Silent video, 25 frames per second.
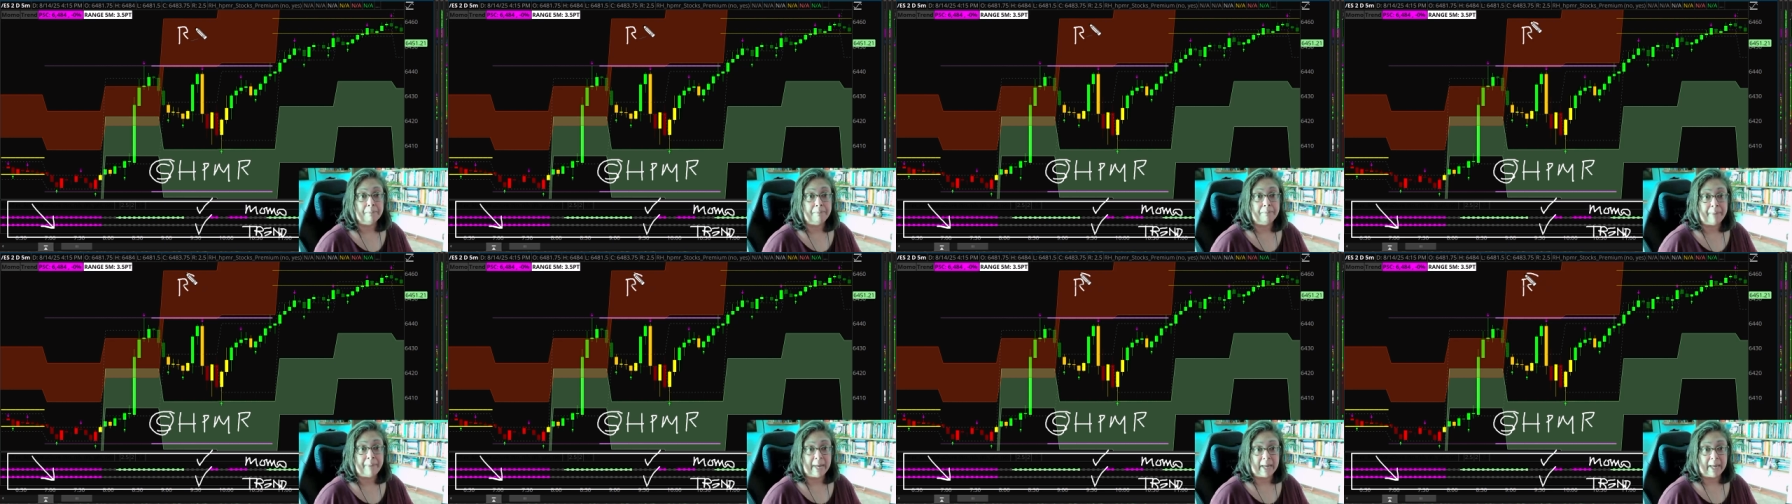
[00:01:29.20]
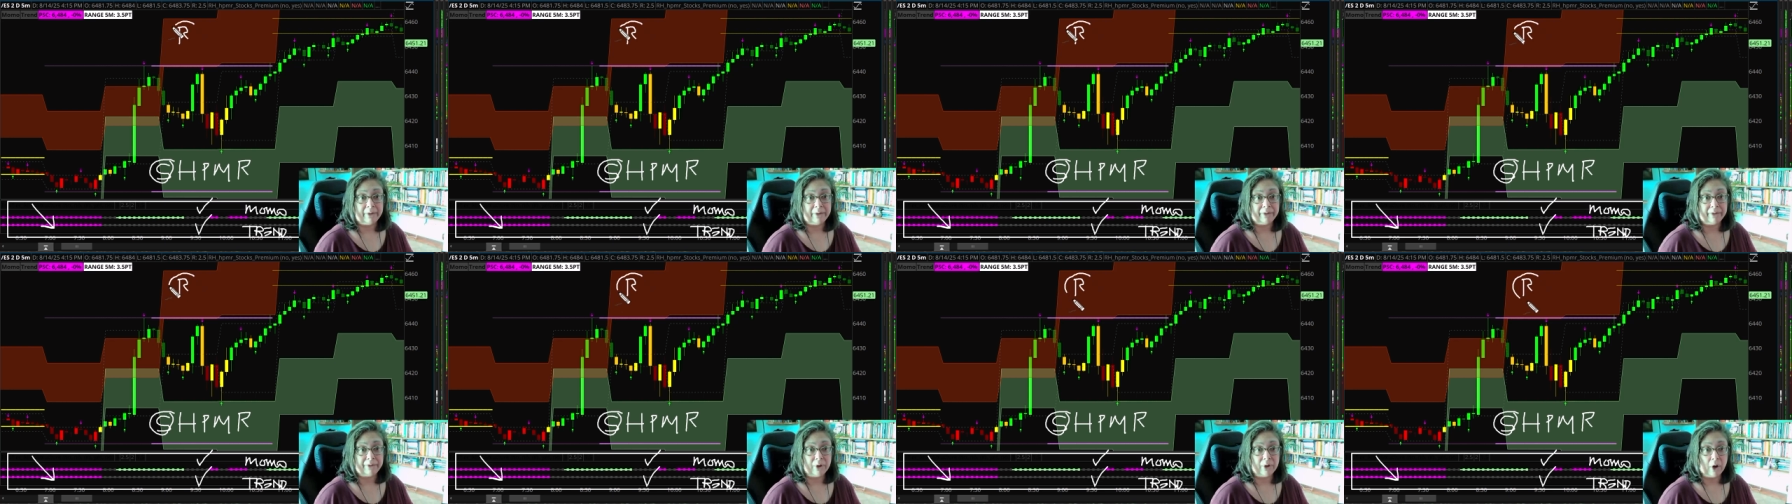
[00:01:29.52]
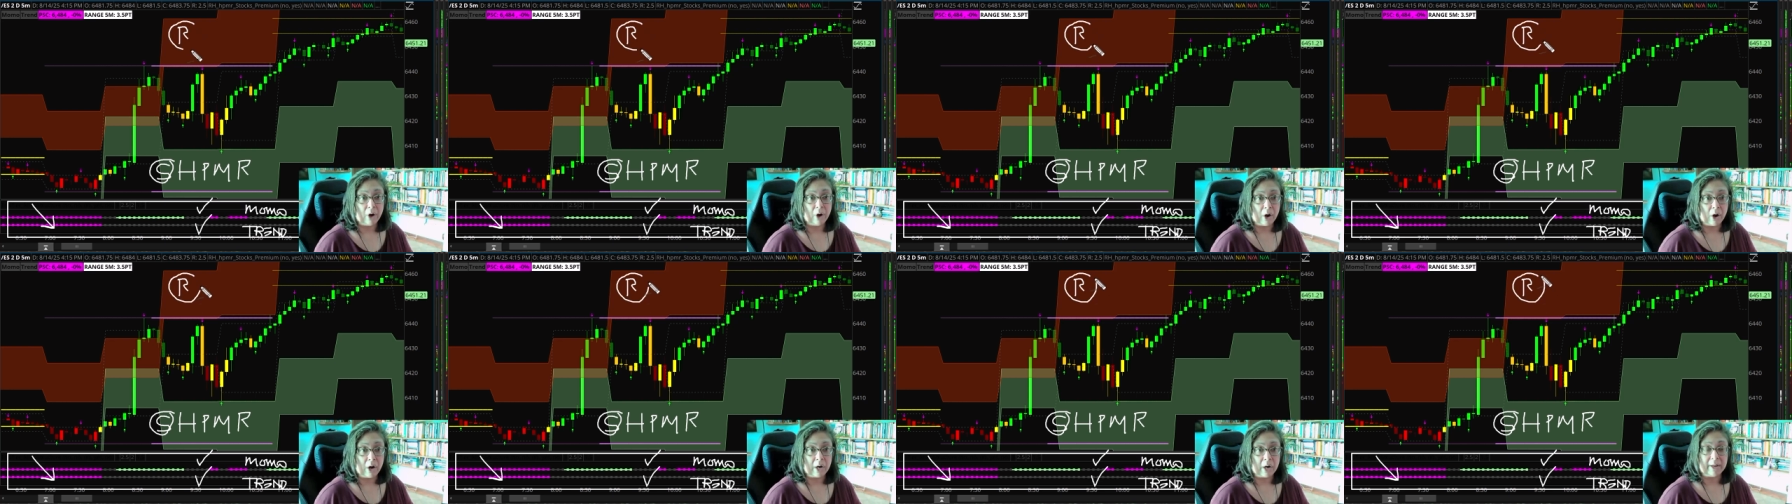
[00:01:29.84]
based
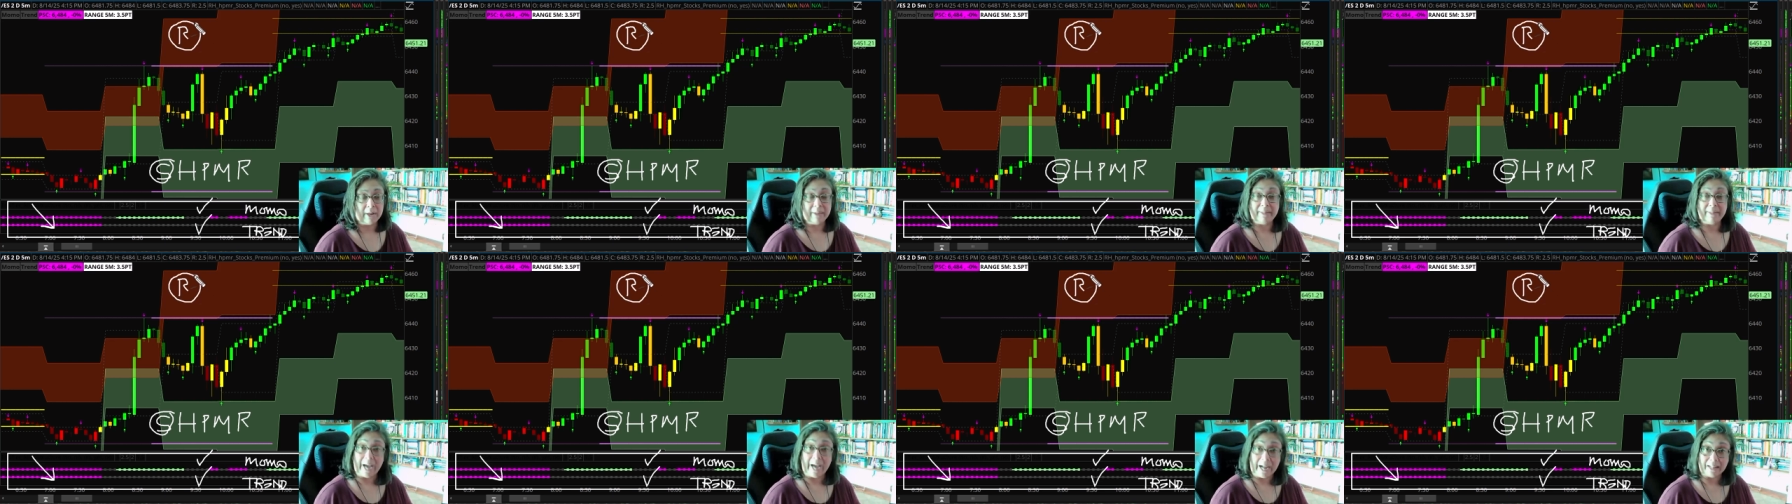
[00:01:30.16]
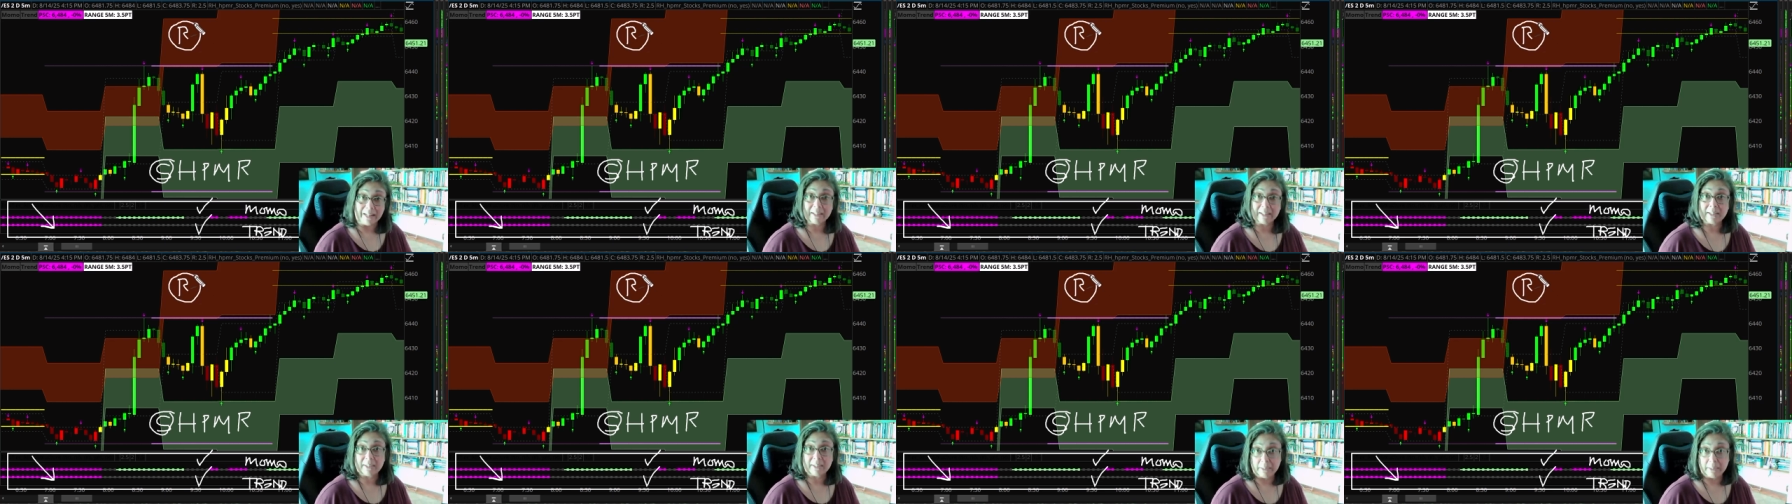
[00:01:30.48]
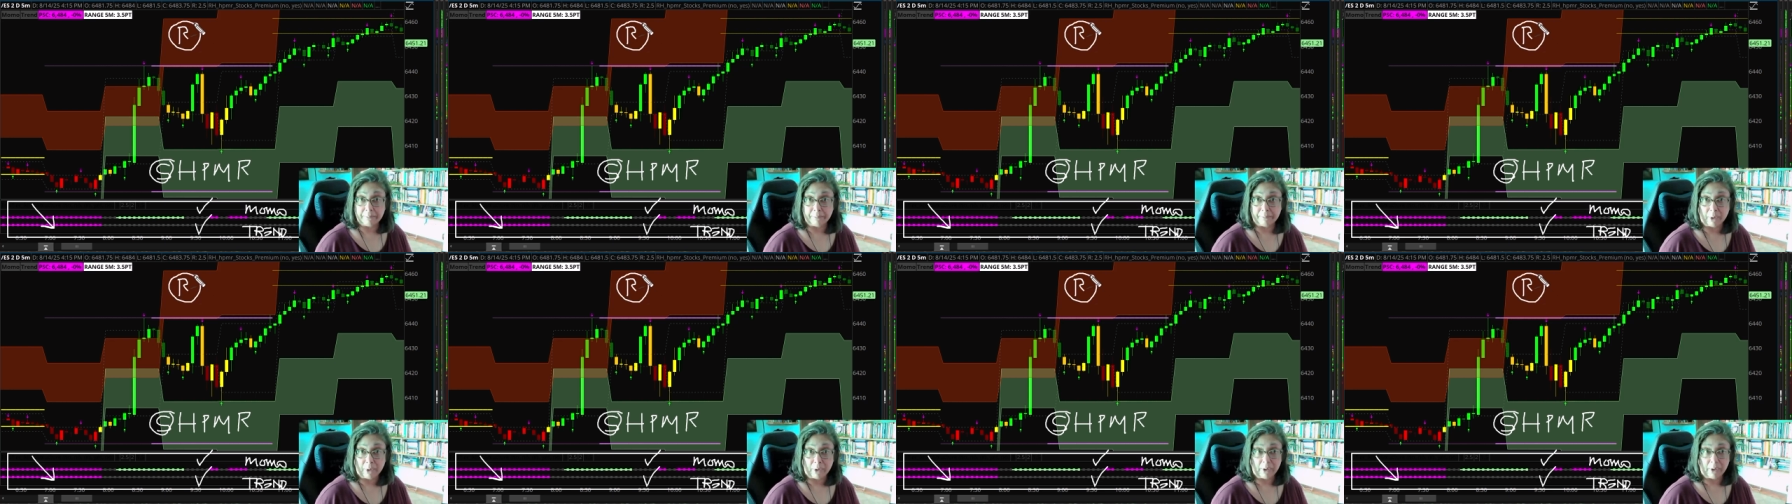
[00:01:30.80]
on that
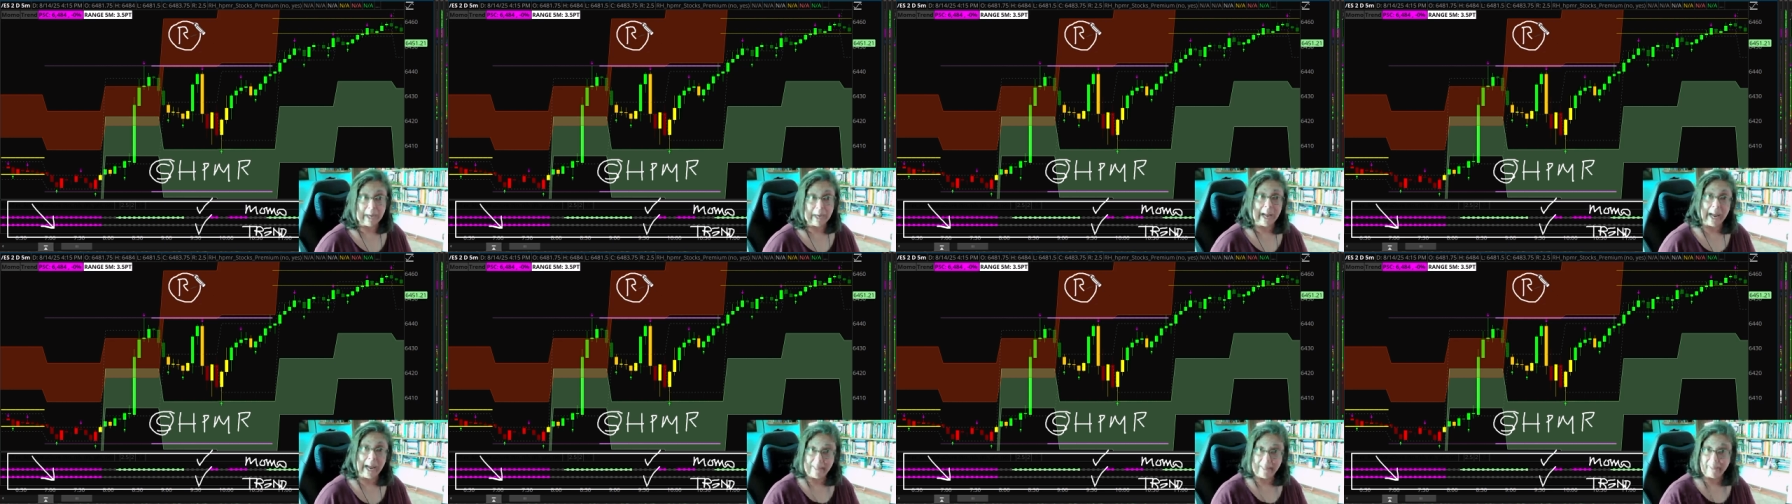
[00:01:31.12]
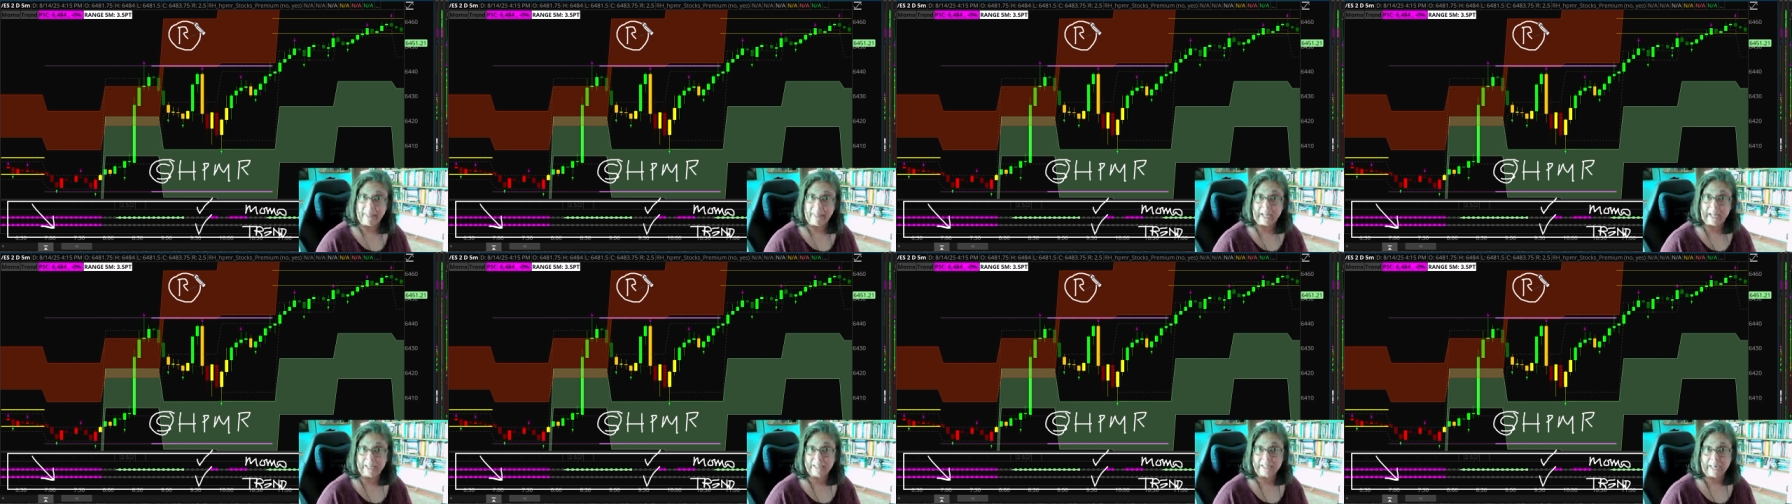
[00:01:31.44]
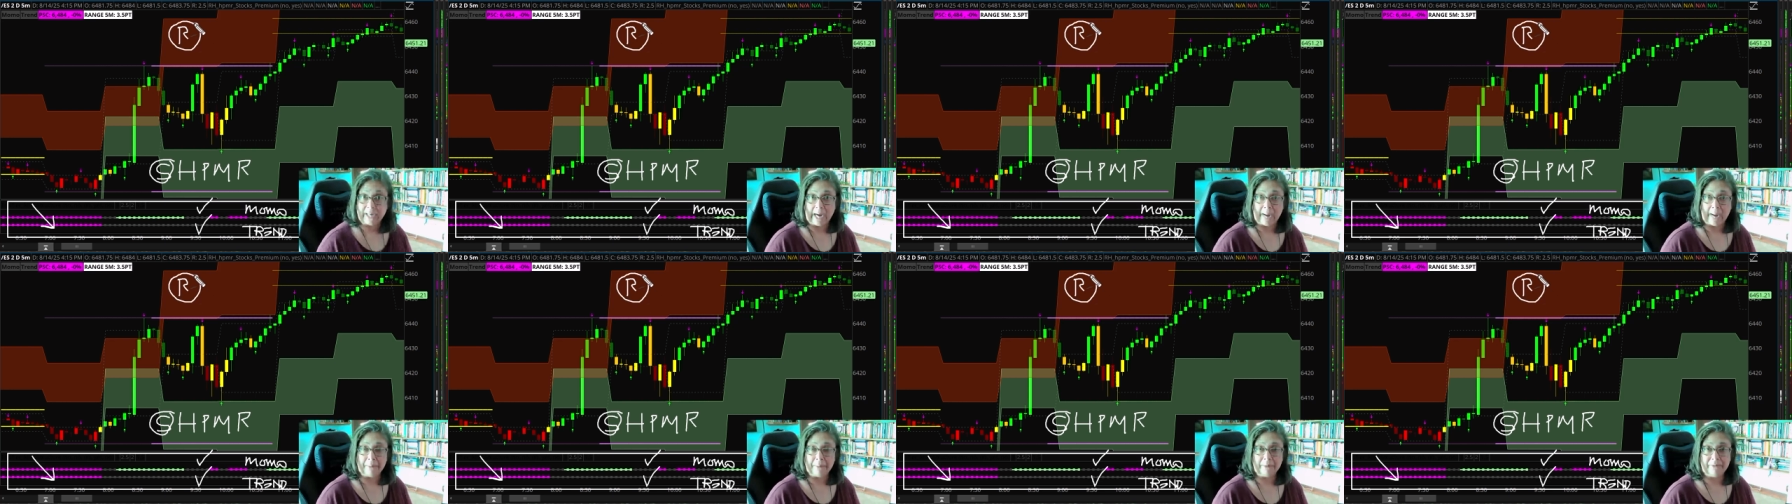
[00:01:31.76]
symbol and that
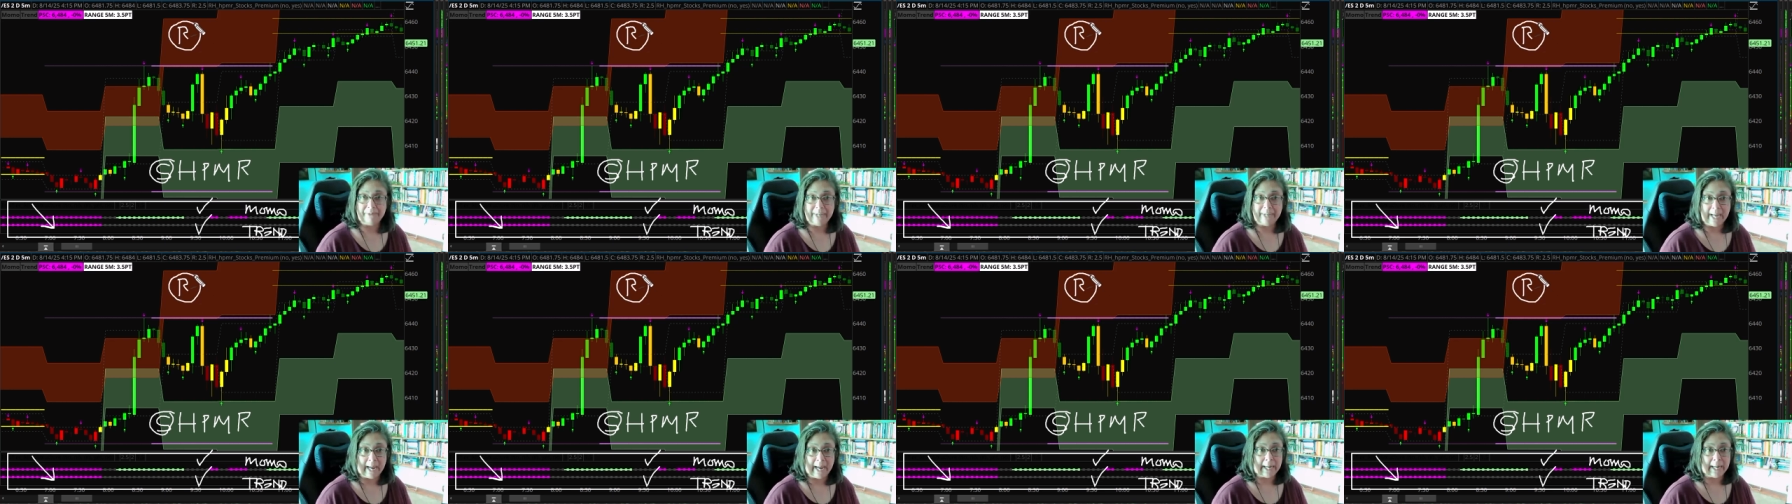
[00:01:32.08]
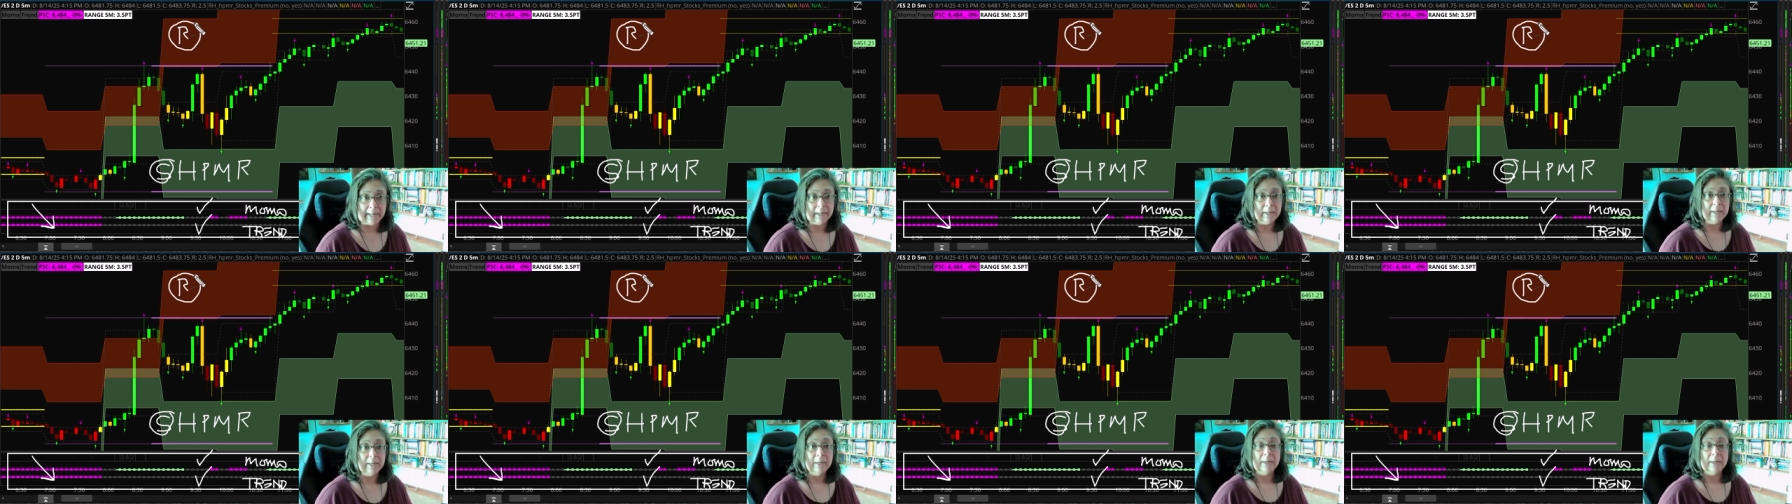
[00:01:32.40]
time of day.